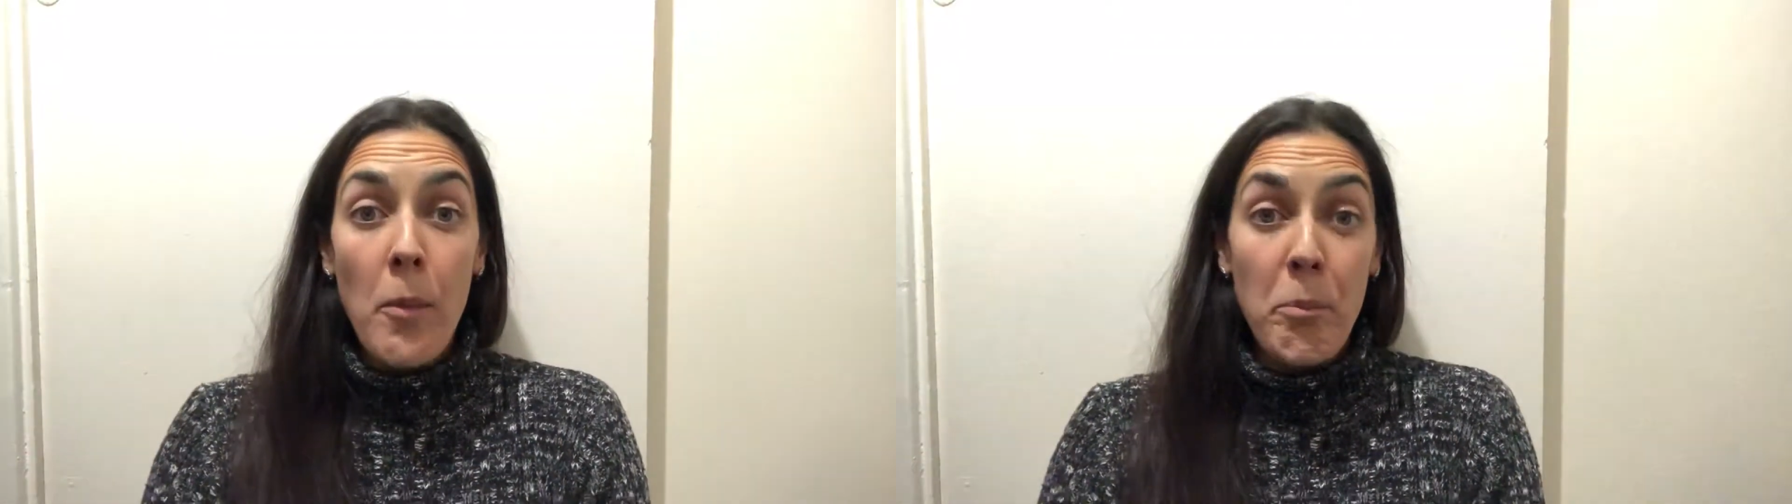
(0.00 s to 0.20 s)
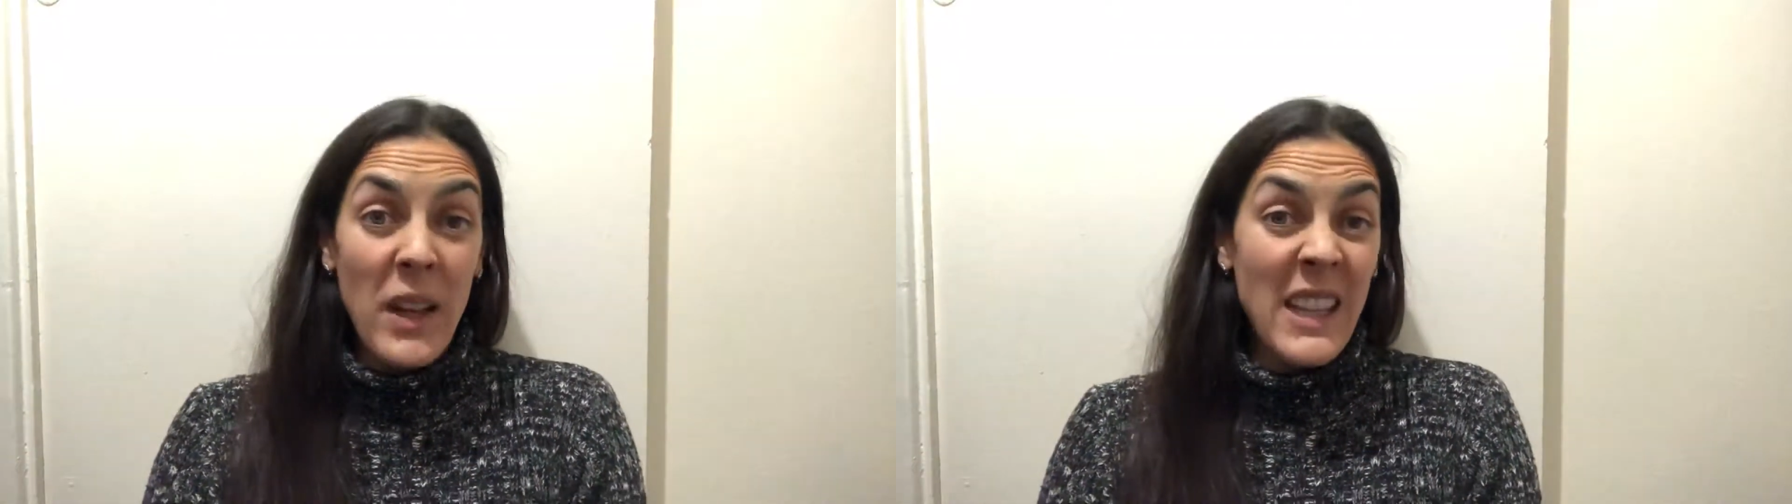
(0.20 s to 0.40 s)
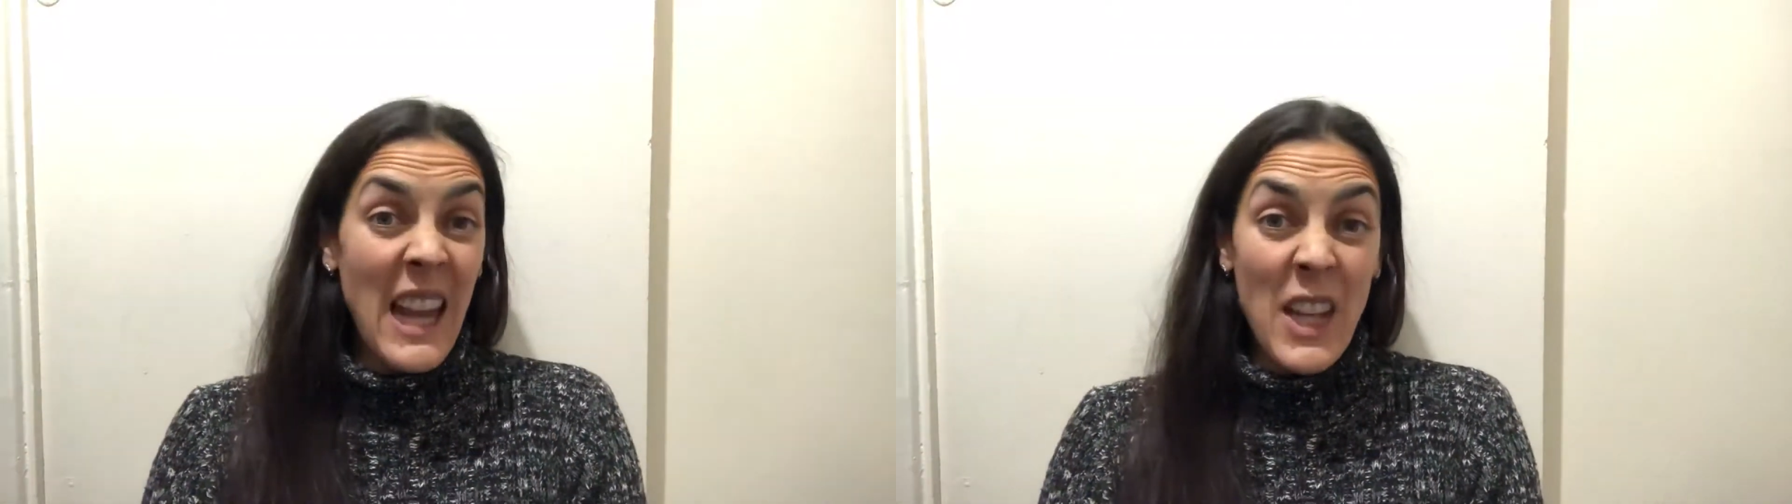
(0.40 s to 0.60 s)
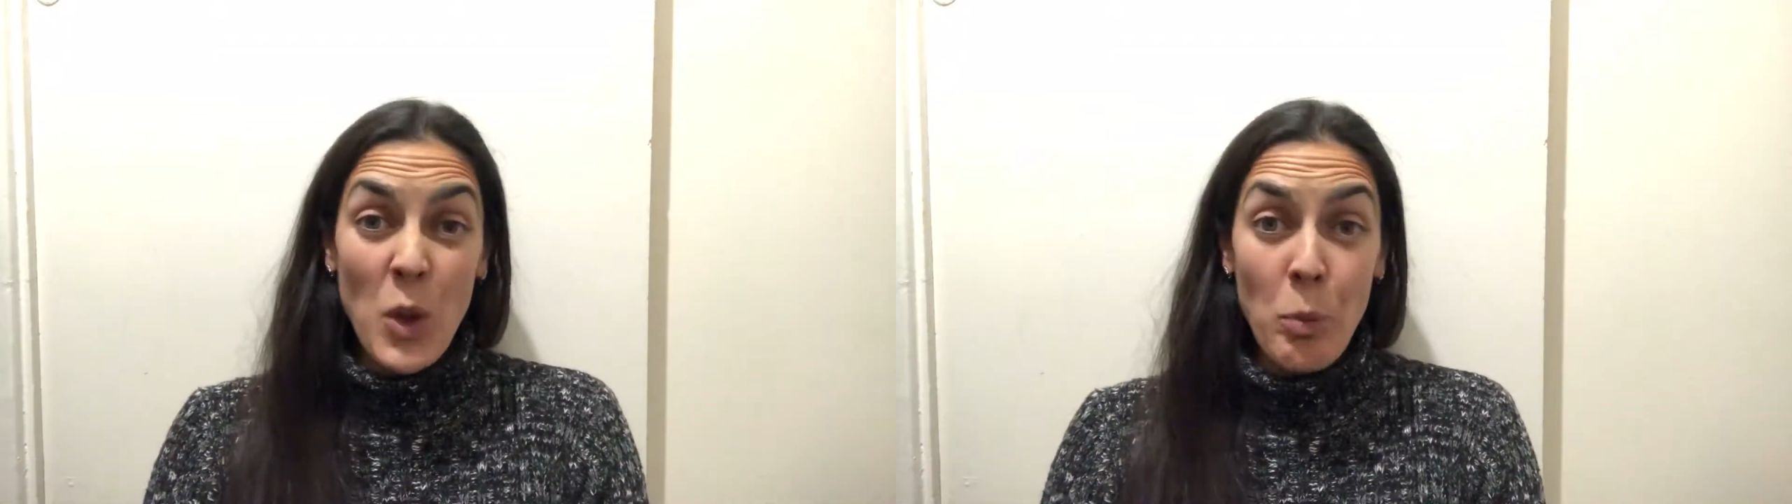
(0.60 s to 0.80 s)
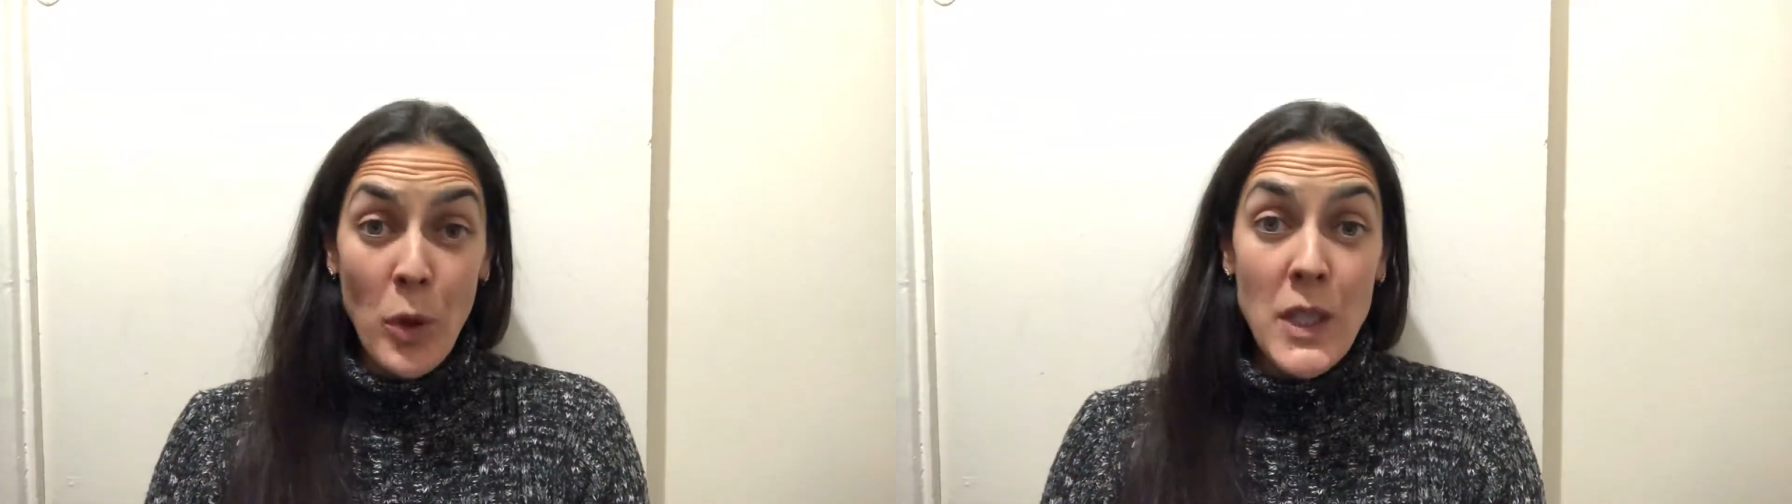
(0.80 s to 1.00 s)
but yeah,
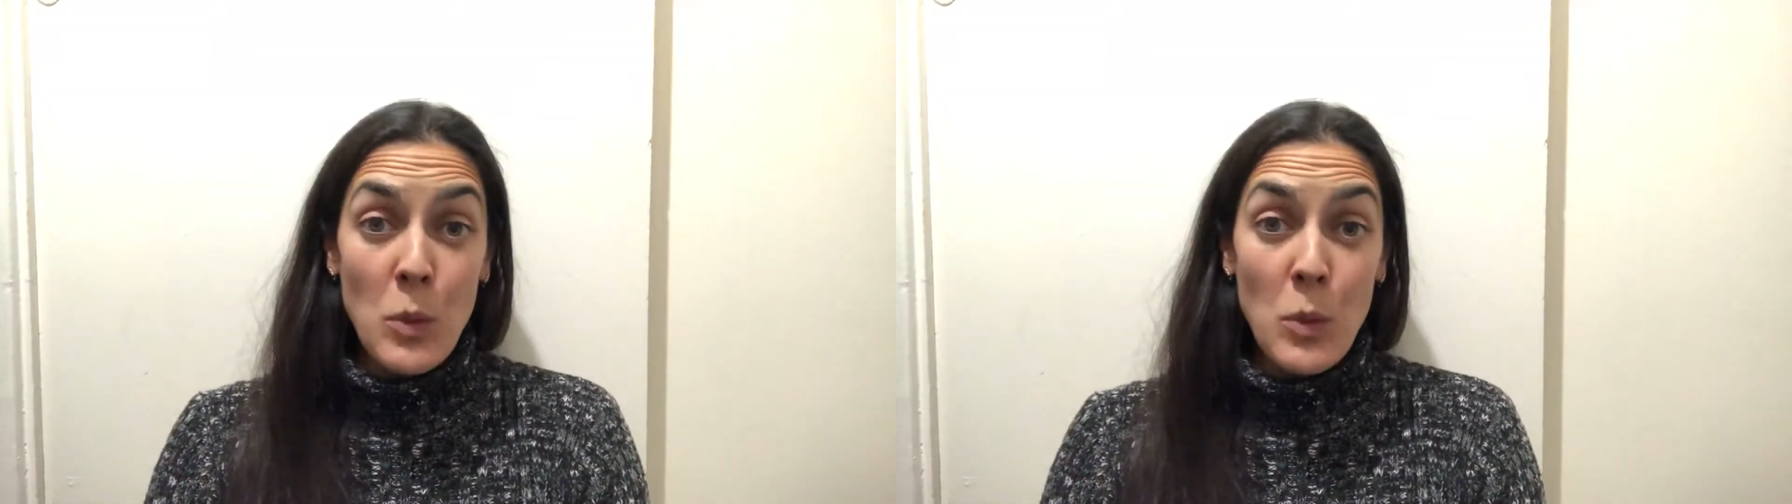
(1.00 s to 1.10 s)
your body